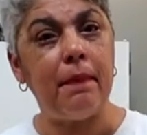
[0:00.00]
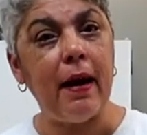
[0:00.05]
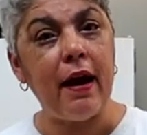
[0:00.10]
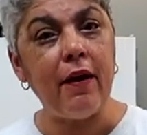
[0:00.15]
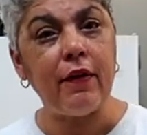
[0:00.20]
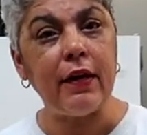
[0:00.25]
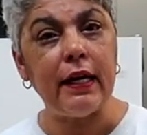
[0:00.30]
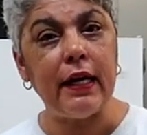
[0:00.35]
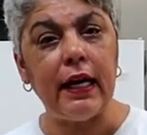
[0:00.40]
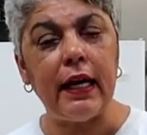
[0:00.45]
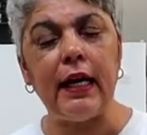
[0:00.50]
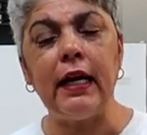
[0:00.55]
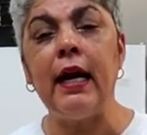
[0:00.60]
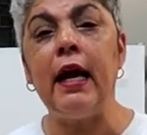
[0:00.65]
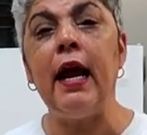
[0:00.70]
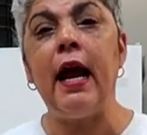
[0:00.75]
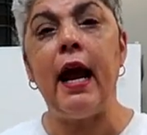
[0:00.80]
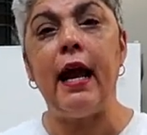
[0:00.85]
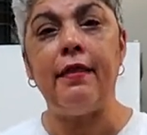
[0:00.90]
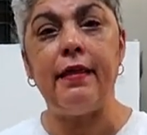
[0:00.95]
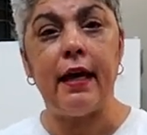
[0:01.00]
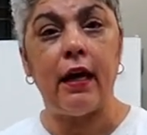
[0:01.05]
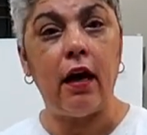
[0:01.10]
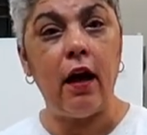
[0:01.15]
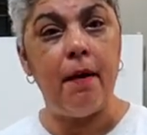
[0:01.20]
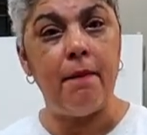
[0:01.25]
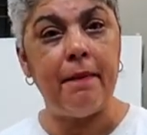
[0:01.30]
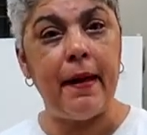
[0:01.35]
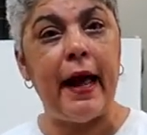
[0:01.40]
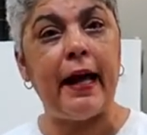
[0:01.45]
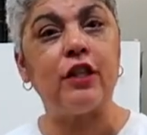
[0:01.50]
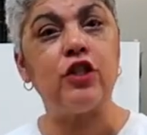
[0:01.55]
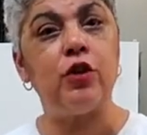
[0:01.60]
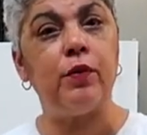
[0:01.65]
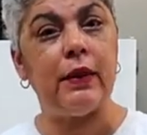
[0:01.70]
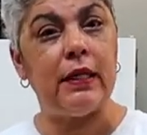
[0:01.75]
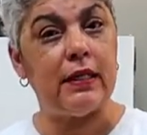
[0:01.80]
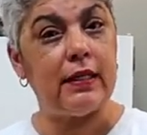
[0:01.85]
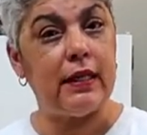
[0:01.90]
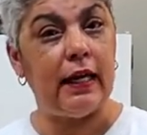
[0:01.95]
it marinate and then come back
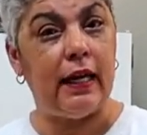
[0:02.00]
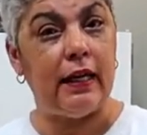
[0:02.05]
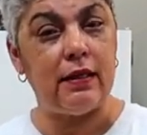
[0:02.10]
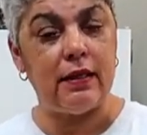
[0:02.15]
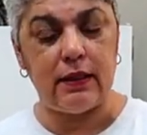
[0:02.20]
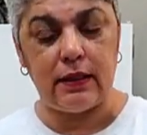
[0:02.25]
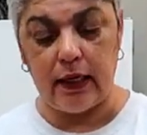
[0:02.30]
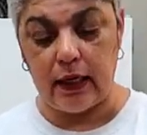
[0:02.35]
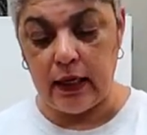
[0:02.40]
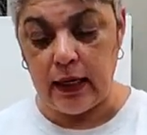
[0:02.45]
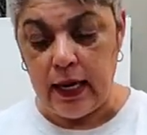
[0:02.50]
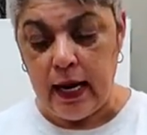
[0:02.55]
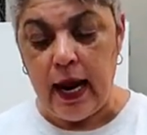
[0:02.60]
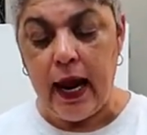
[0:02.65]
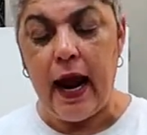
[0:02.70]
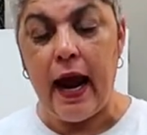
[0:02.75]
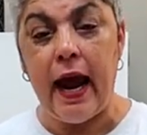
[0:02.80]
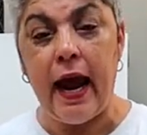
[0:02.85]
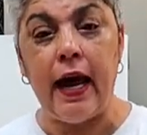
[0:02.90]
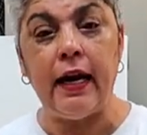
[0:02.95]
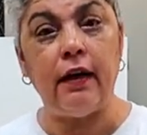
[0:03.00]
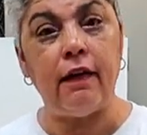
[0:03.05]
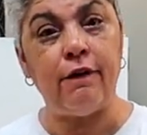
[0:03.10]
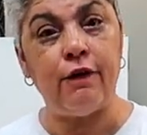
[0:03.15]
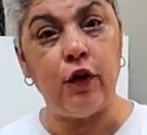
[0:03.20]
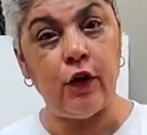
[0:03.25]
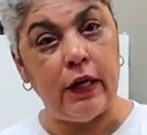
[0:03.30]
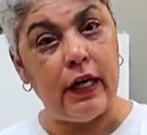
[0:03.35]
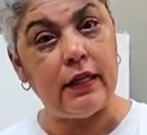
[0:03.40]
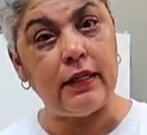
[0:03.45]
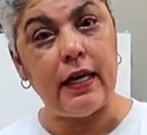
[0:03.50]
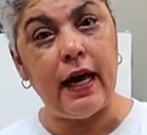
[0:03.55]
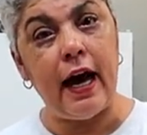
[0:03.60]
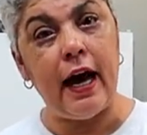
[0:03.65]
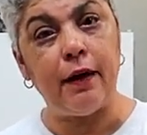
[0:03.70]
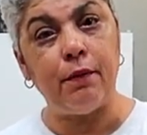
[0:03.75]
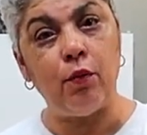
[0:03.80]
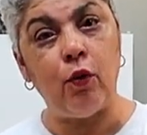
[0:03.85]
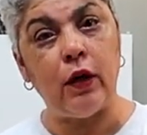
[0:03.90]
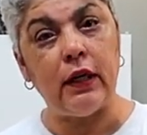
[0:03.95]
to it and taste it. And if you need to
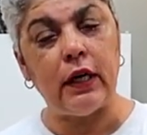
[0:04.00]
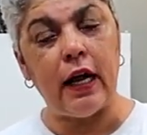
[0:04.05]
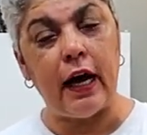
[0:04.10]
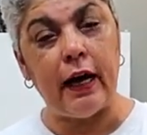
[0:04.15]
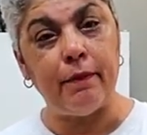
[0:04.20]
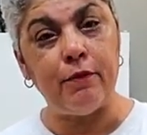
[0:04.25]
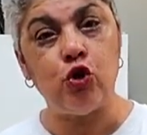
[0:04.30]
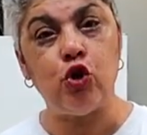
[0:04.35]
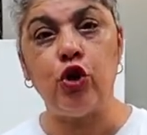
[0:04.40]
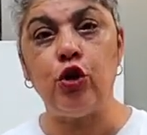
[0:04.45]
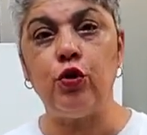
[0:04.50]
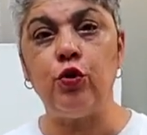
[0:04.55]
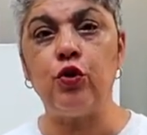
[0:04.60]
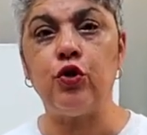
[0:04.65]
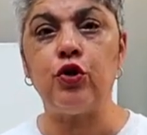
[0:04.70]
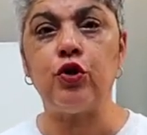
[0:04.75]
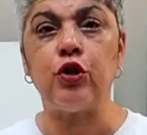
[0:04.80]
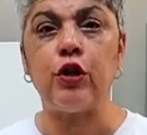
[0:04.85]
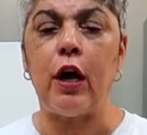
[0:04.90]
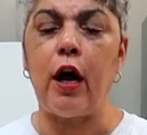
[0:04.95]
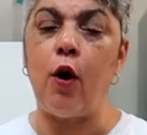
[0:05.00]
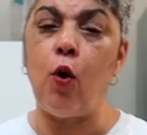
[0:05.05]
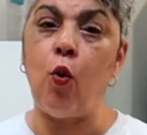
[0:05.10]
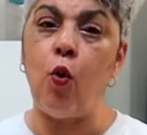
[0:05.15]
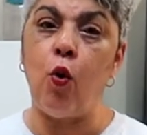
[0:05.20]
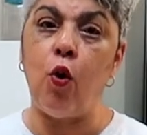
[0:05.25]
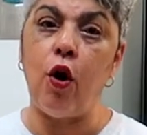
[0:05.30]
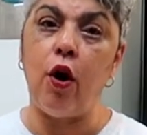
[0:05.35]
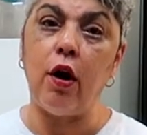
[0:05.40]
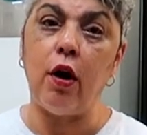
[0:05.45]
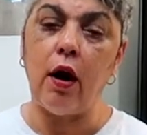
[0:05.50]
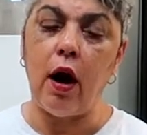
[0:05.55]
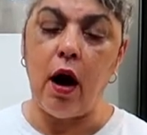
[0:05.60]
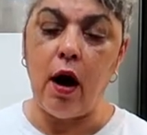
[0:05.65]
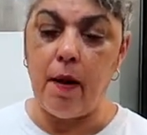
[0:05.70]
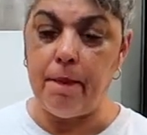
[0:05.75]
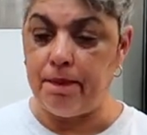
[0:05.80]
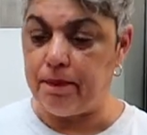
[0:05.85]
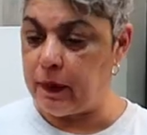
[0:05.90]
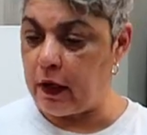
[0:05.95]
add more lime juice or
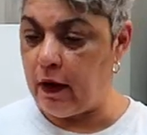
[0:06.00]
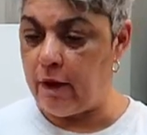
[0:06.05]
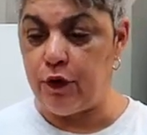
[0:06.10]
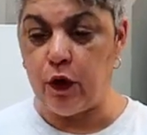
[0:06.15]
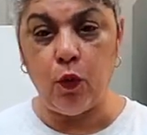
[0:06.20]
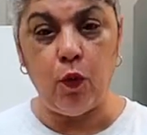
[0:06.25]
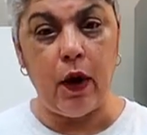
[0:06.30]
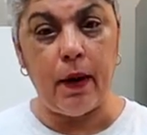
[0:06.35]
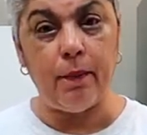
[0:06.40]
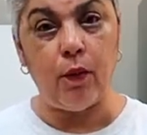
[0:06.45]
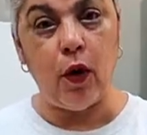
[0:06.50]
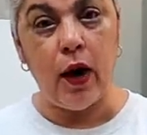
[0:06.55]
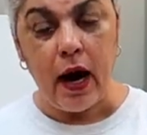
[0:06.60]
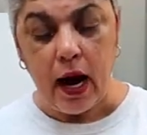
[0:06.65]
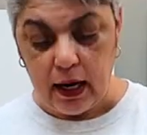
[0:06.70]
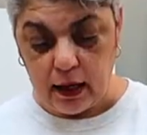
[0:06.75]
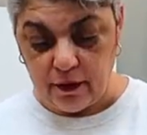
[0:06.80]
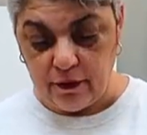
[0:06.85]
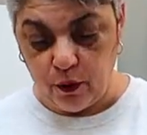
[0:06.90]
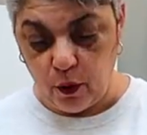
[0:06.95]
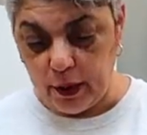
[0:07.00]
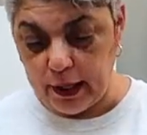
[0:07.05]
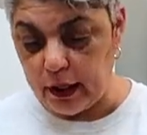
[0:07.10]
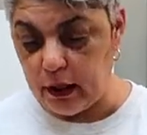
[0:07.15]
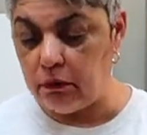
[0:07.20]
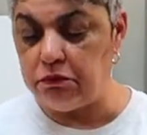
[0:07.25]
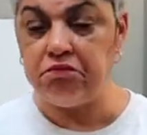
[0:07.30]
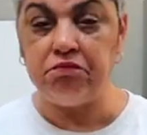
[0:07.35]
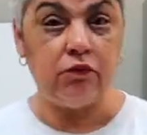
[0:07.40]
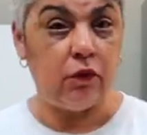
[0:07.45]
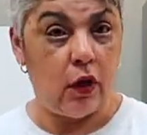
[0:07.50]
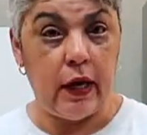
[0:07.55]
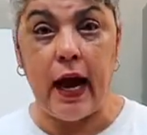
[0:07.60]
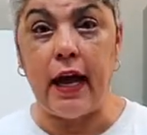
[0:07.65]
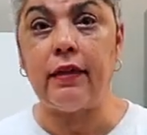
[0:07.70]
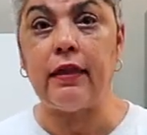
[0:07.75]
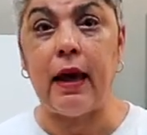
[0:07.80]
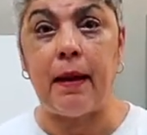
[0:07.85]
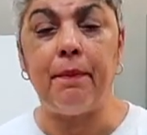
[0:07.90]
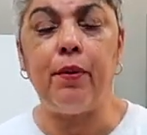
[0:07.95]
um, if you want more olive oil,
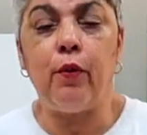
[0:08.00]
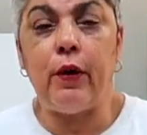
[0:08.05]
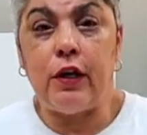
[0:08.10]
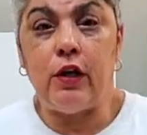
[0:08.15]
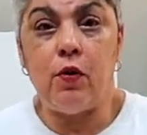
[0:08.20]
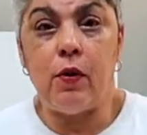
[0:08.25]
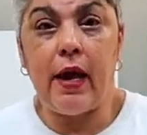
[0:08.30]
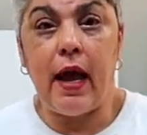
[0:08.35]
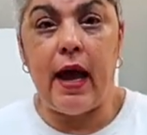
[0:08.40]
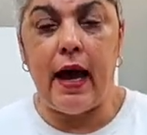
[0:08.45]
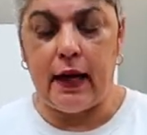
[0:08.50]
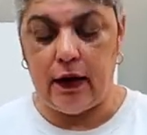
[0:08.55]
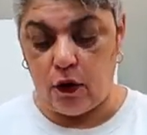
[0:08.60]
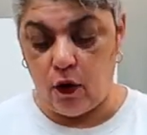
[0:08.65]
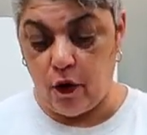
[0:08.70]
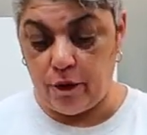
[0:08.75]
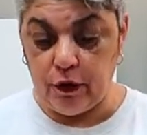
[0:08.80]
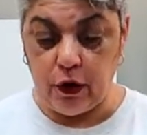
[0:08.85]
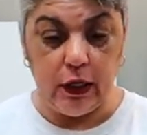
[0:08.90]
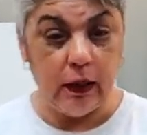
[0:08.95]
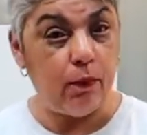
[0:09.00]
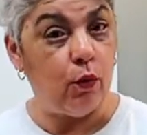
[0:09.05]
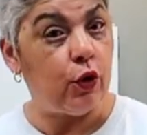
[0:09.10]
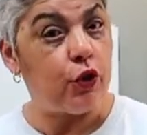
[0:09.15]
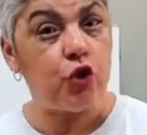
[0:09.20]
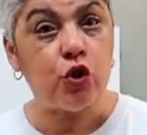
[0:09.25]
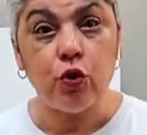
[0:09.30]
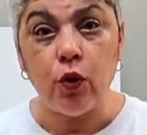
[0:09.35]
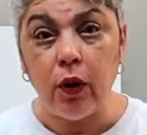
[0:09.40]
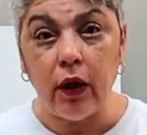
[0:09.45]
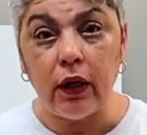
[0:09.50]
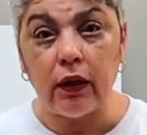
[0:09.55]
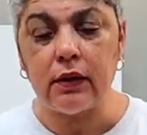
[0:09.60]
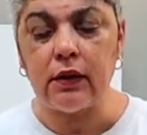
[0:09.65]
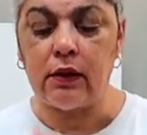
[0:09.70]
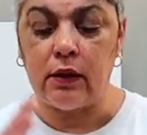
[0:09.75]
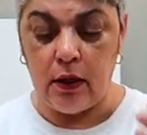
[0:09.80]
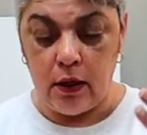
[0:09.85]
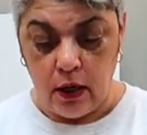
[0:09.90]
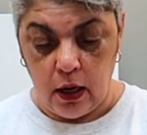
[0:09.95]
at that point you can. Or if you need more
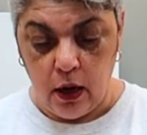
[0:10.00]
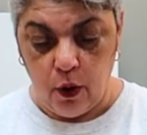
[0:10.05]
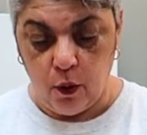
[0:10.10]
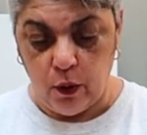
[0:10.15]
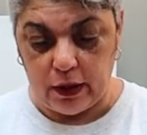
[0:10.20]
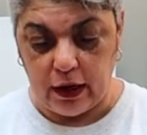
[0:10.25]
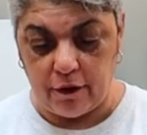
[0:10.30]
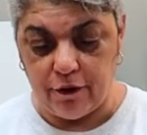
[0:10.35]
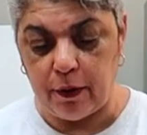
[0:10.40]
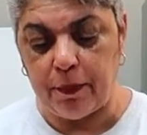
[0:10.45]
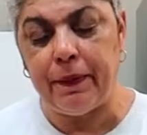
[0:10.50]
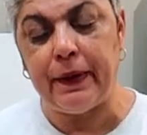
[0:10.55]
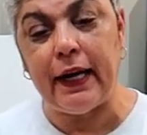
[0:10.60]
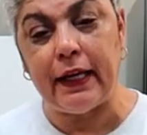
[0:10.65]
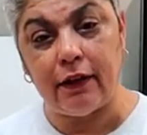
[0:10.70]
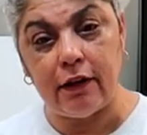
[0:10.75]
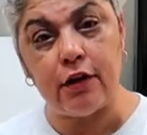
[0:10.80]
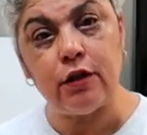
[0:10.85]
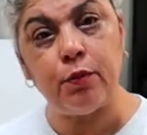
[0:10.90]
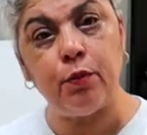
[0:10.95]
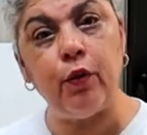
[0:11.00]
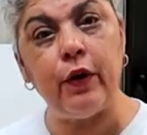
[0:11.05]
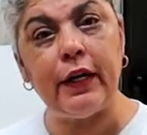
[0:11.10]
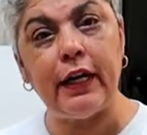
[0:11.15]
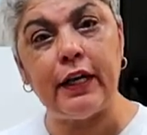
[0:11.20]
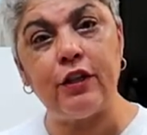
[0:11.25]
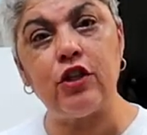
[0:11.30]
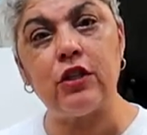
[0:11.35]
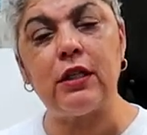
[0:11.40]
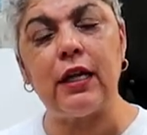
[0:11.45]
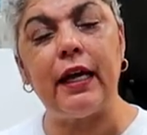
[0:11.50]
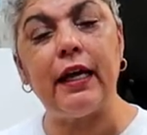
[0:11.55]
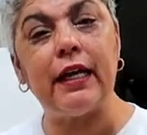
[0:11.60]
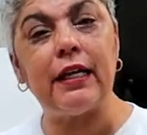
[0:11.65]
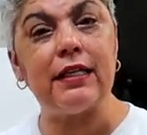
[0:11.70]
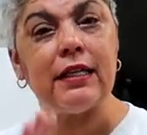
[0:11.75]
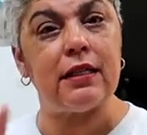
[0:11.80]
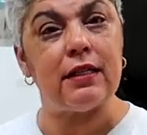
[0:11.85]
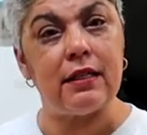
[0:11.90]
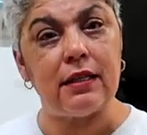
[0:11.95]
salt, whatever. But at this point, I just
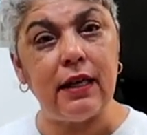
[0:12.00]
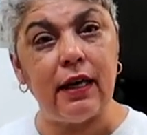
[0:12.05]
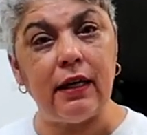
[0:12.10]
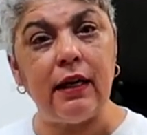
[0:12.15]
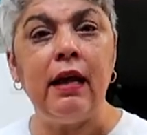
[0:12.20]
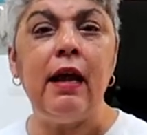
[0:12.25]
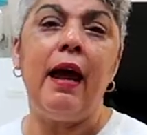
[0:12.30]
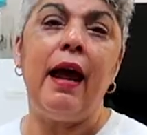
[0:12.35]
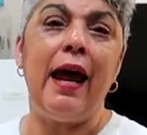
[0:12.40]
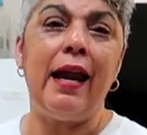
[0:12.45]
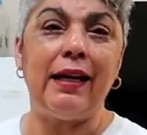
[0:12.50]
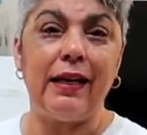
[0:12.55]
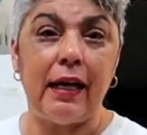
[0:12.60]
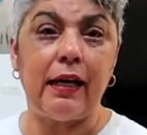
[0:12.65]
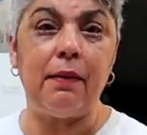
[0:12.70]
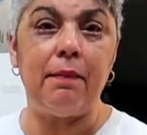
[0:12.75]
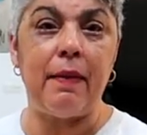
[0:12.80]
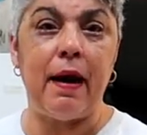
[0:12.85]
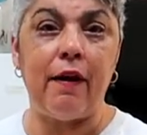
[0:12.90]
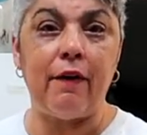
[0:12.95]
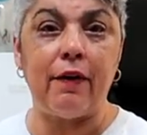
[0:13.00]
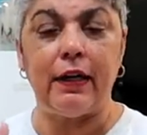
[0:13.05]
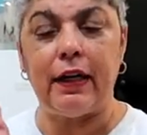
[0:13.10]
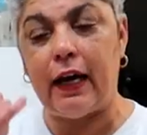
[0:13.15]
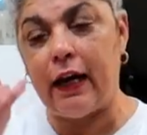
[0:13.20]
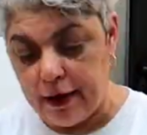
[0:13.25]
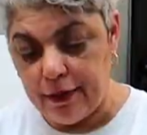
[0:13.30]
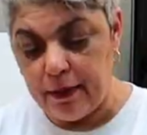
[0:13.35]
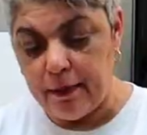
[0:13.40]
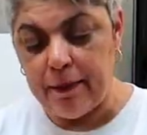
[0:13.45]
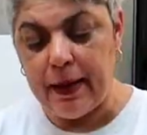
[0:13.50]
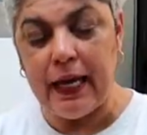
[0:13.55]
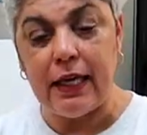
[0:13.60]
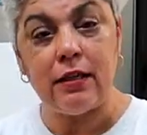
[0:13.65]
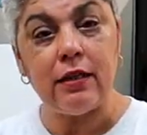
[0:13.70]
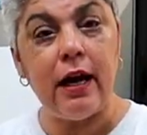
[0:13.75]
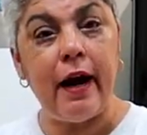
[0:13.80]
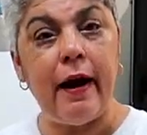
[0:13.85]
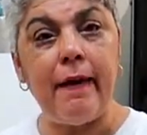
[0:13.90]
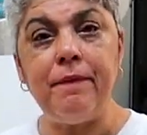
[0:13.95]
like it to sit and let it marinate. In the
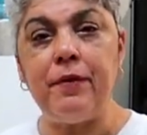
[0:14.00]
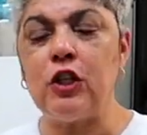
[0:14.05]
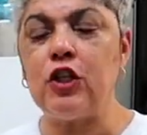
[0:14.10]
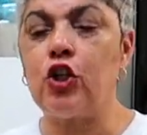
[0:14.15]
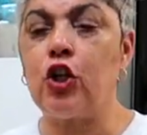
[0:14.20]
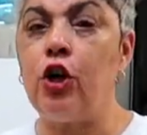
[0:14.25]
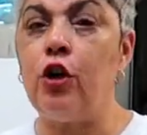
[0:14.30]
meantime, this